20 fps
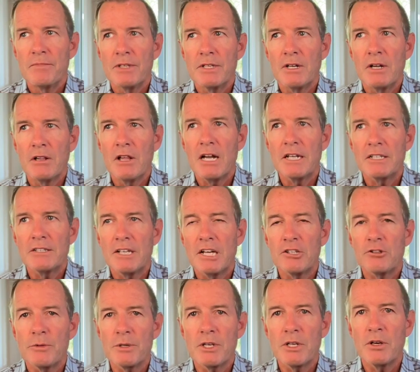a lot of
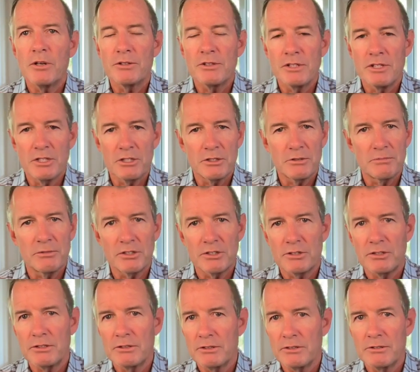times when you go into these
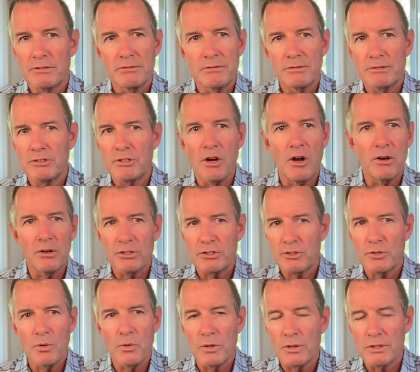
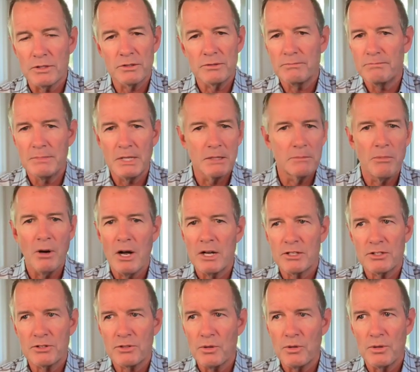stores, big
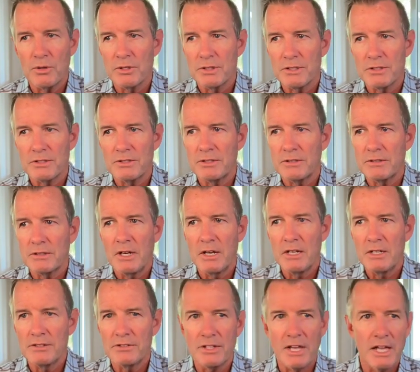box stores,
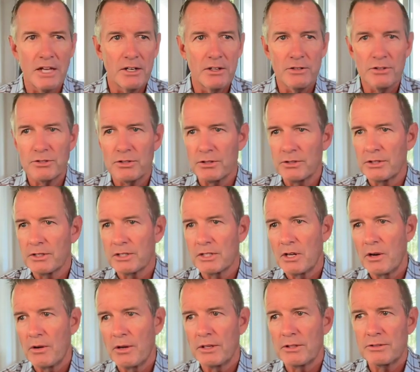Zales, or you're
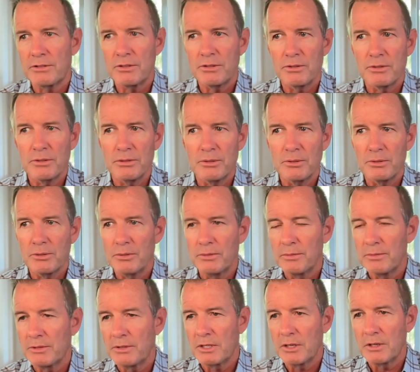going
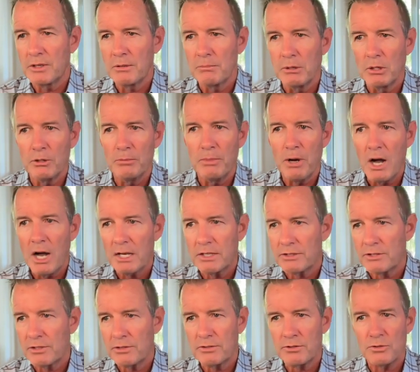to, the Blue
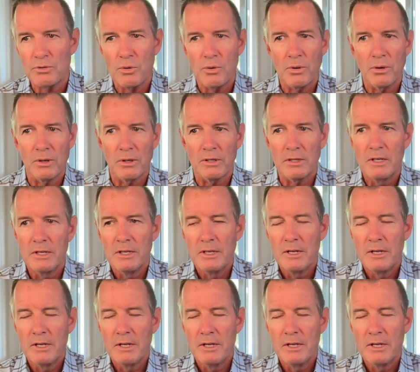Box store,